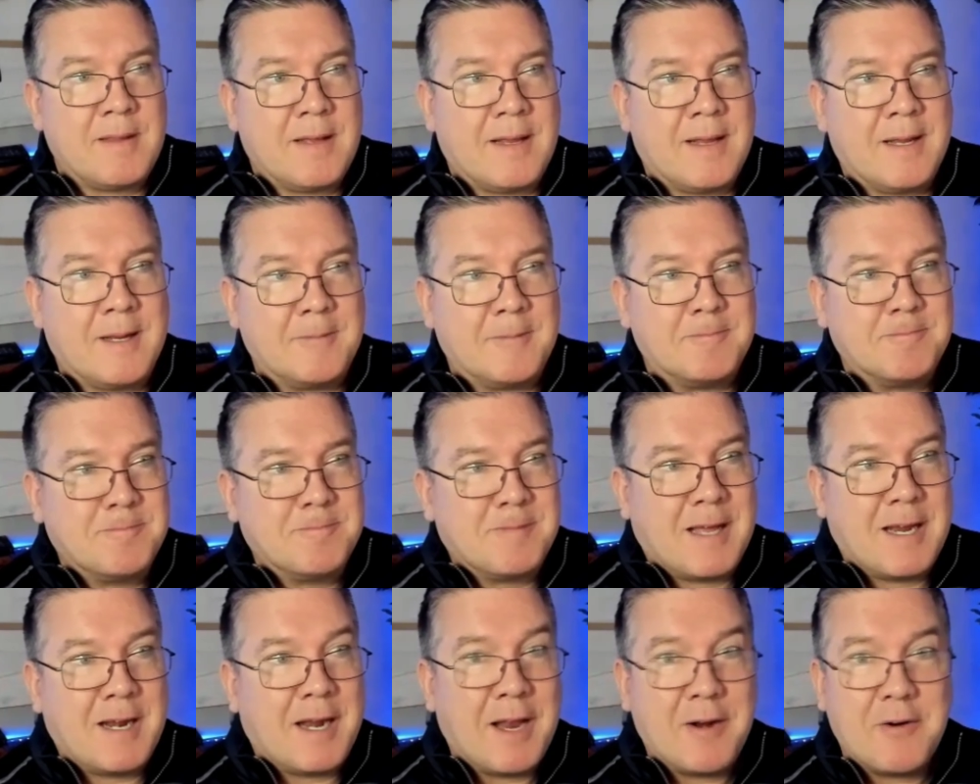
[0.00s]
Um,
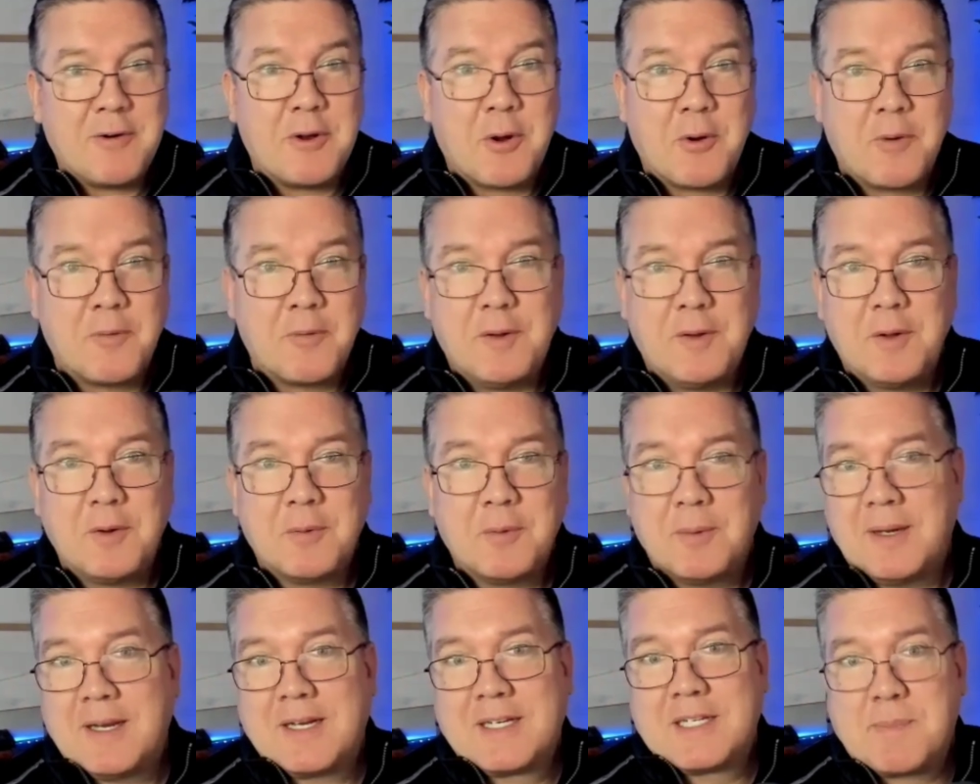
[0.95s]
I, I don't know if
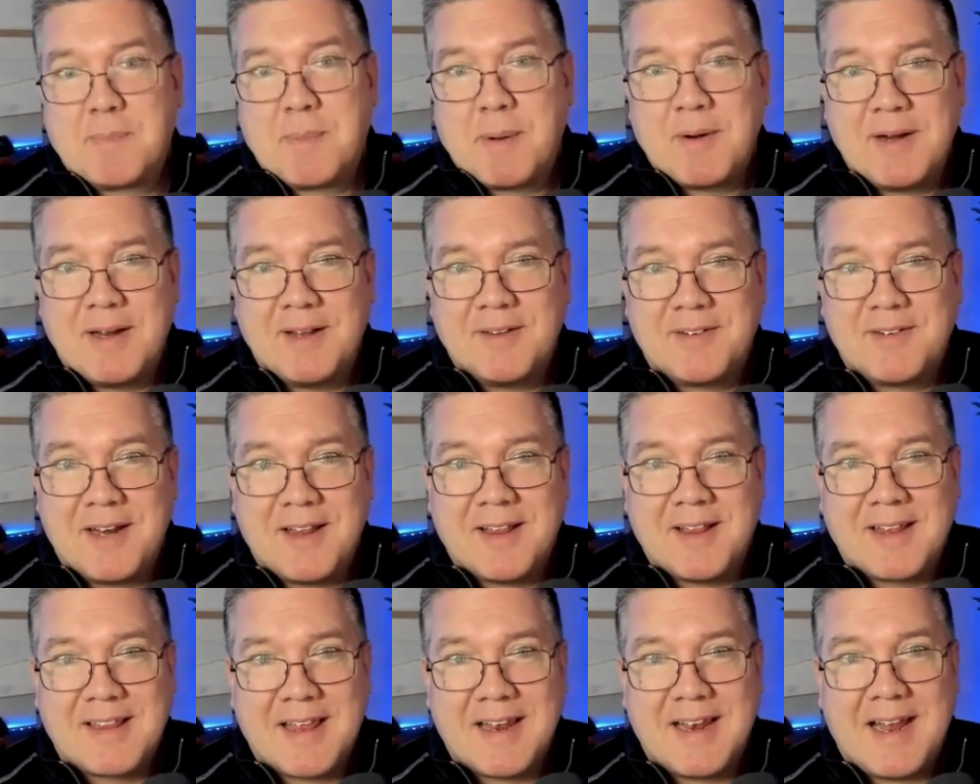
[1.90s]
you experience any
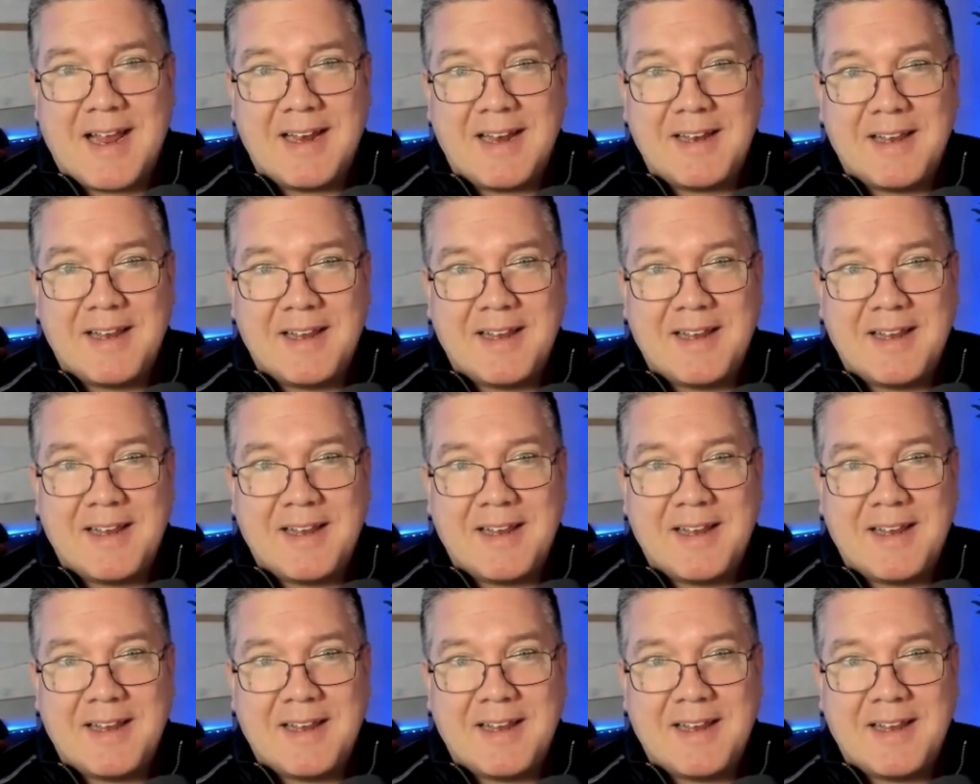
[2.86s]
like yeah, that.